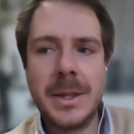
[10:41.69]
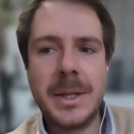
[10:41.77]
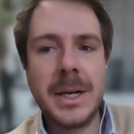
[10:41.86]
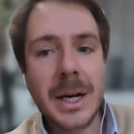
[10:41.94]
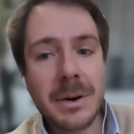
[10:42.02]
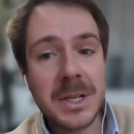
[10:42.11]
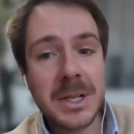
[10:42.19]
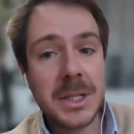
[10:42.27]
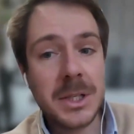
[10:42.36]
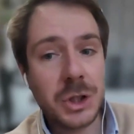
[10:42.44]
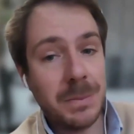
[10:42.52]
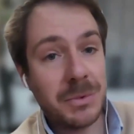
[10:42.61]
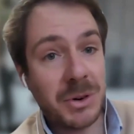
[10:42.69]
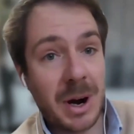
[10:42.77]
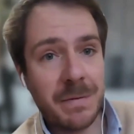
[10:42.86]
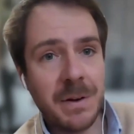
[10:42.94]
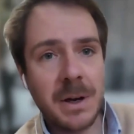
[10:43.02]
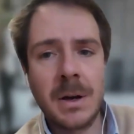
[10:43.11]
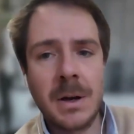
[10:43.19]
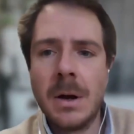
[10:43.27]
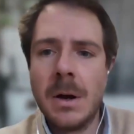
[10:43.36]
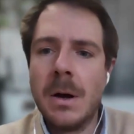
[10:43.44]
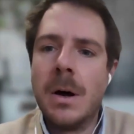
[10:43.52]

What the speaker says: and an increase in ship traffic,